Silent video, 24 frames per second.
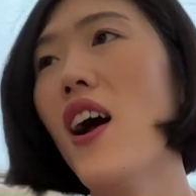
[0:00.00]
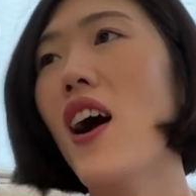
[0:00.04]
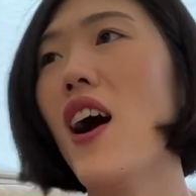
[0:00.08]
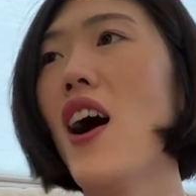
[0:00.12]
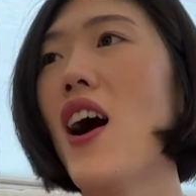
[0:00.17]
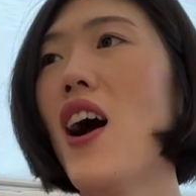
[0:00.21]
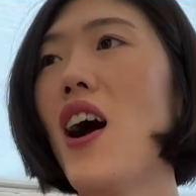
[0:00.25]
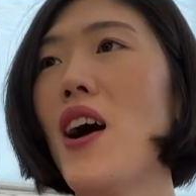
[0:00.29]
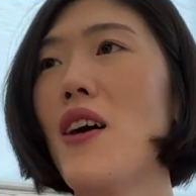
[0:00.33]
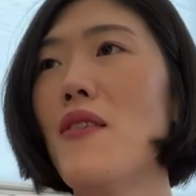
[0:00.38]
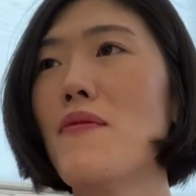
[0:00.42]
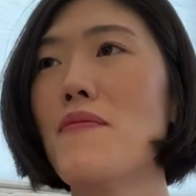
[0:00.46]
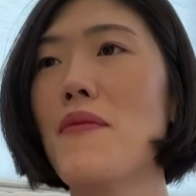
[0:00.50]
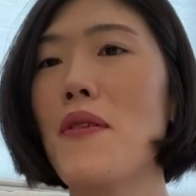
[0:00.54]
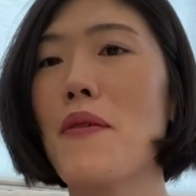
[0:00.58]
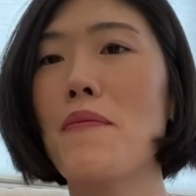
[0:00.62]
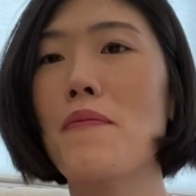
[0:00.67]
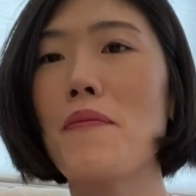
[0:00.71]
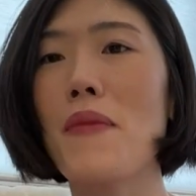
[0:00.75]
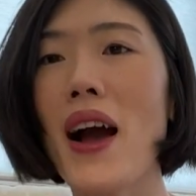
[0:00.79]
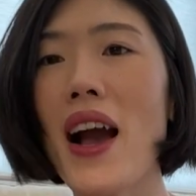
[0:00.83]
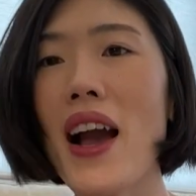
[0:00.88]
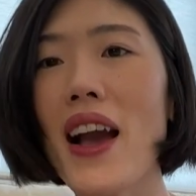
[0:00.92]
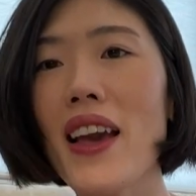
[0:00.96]

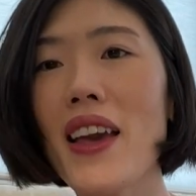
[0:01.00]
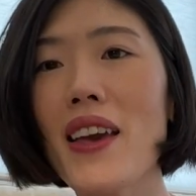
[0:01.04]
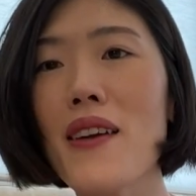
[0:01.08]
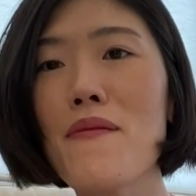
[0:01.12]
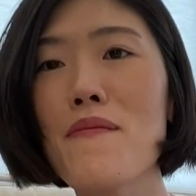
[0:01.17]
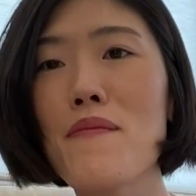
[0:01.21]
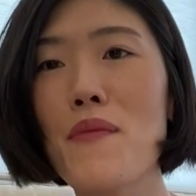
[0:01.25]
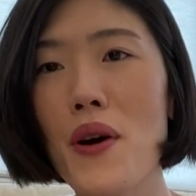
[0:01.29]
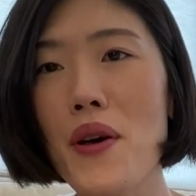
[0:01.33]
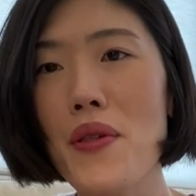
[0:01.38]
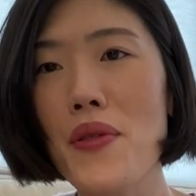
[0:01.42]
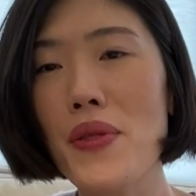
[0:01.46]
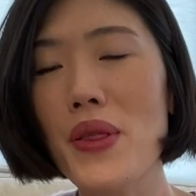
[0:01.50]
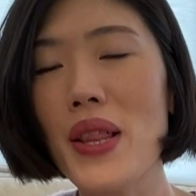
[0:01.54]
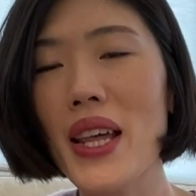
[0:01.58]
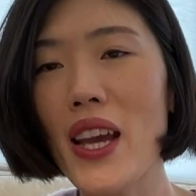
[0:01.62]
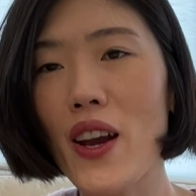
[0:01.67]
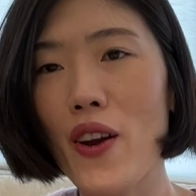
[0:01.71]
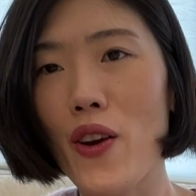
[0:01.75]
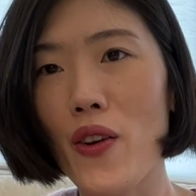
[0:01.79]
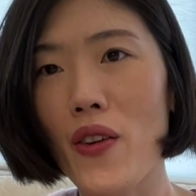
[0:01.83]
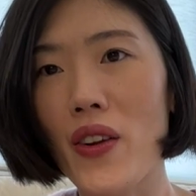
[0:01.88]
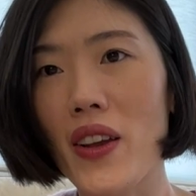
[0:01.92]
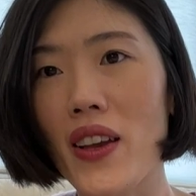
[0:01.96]
my monthly
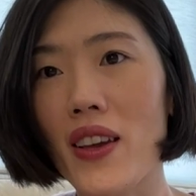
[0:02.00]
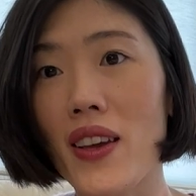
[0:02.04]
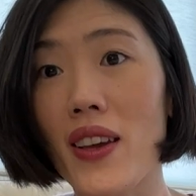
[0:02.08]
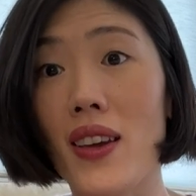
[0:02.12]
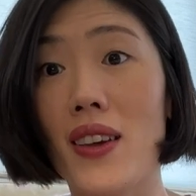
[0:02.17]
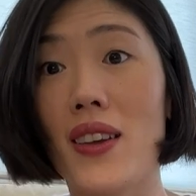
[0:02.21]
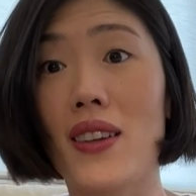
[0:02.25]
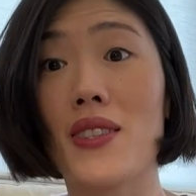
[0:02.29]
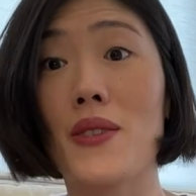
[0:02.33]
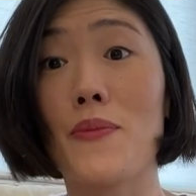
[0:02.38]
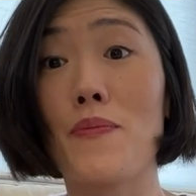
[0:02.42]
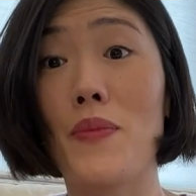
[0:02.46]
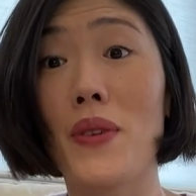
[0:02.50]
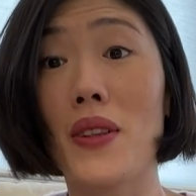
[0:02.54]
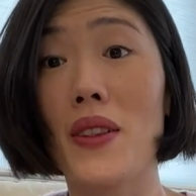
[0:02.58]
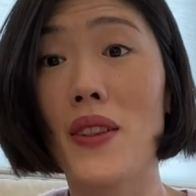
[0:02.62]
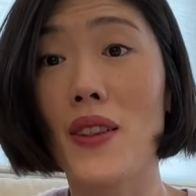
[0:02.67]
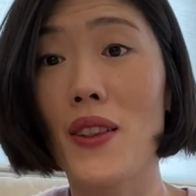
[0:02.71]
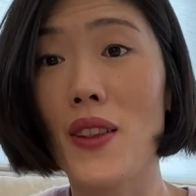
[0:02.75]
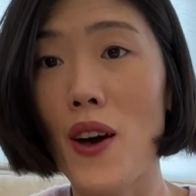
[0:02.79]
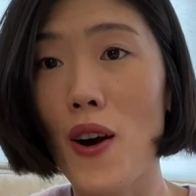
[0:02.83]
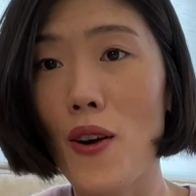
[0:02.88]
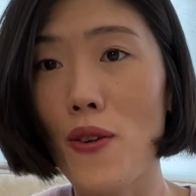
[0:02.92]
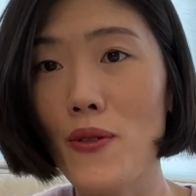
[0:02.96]
earning is
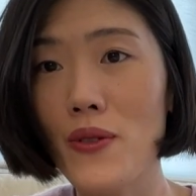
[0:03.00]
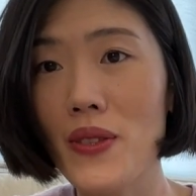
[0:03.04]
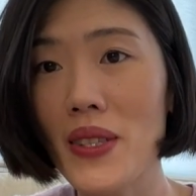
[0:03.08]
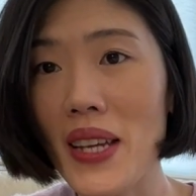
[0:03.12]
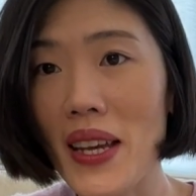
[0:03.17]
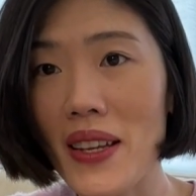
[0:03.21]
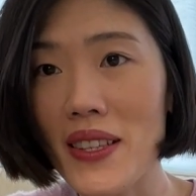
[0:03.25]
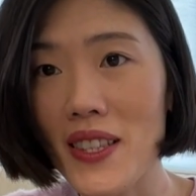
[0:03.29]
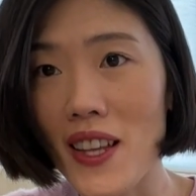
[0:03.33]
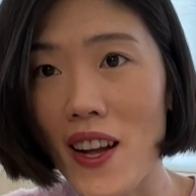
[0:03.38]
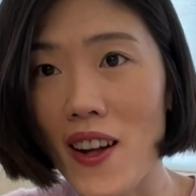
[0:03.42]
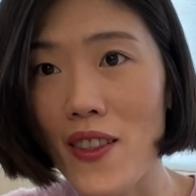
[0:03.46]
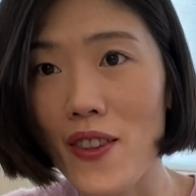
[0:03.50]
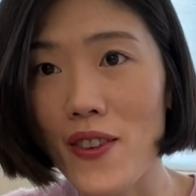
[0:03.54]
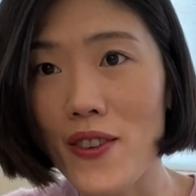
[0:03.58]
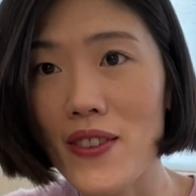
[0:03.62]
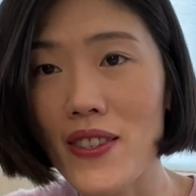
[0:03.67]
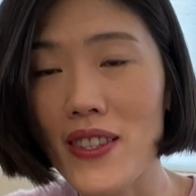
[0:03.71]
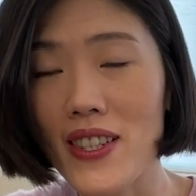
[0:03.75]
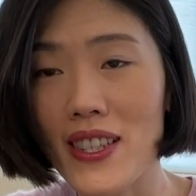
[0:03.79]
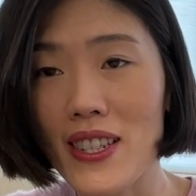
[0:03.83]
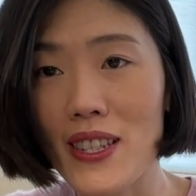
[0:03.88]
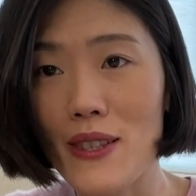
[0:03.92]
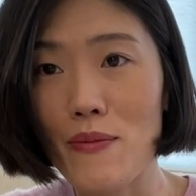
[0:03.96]
below
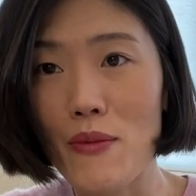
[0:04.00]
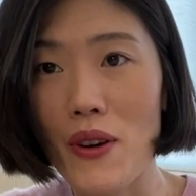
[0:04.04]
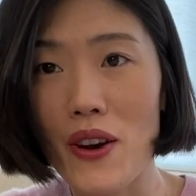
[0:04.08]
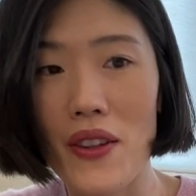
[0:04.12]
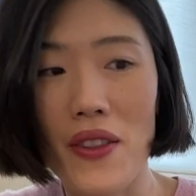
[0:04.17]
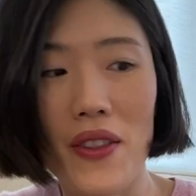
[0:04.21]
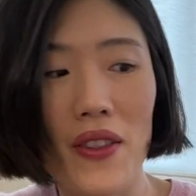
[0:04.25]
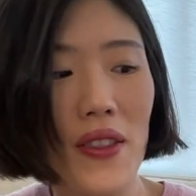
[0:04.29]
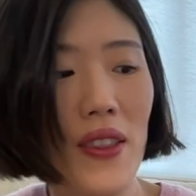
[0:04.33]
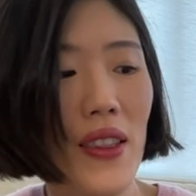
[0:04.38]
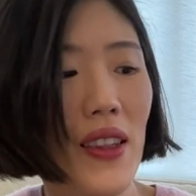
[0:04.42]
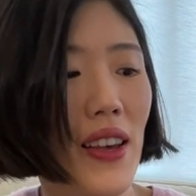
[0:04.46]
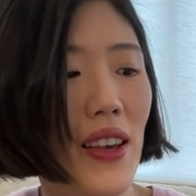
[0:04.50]
$10 this month.